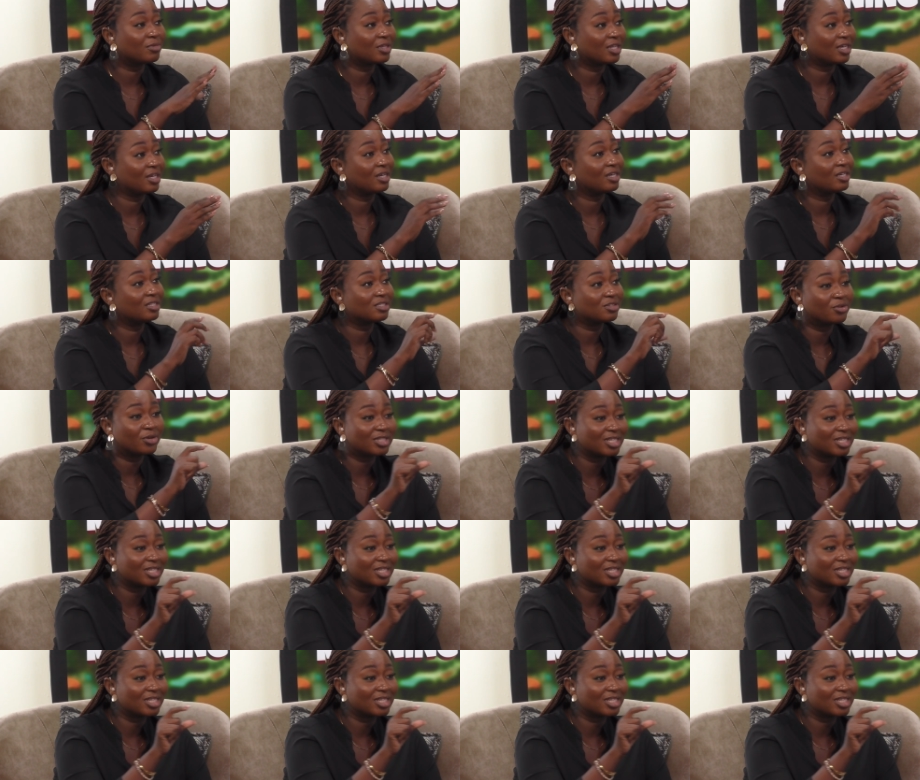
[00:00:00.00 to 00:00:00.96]
them the
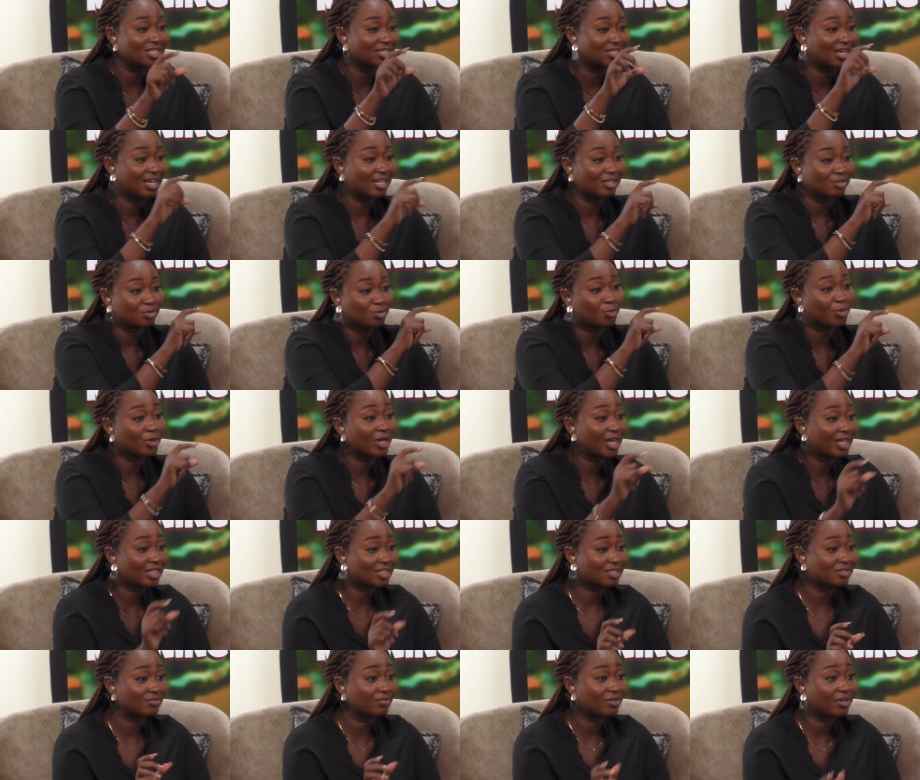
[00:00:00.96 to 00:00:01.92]
integrated science
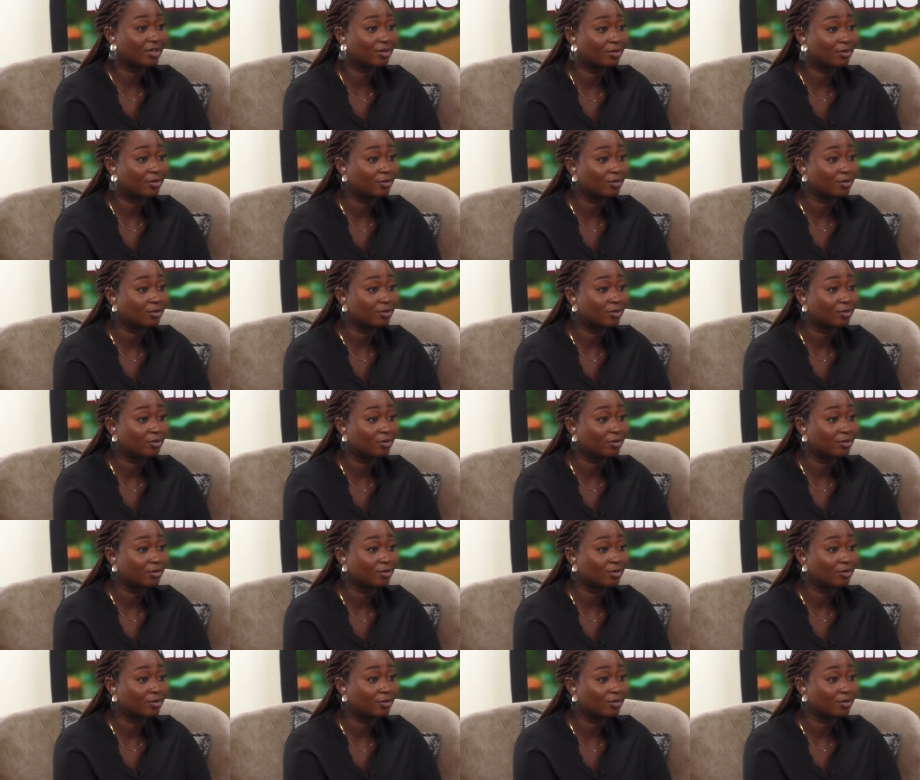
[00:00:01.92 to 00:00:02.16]
reproductive yeah.